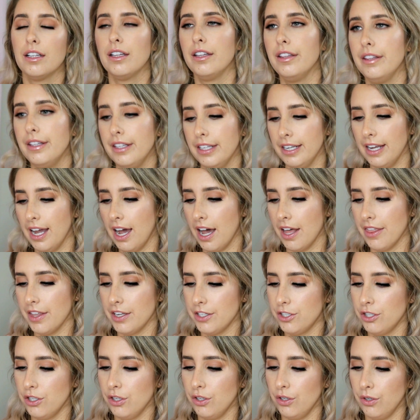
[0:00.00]
the other
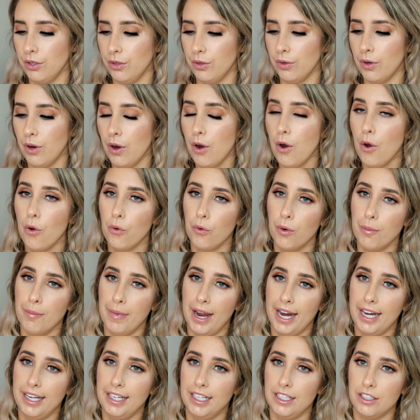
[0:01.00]
two
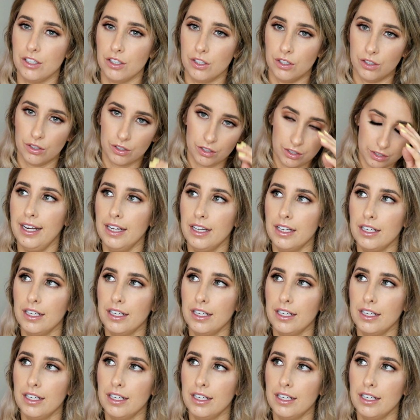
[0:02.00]
remaining dogs,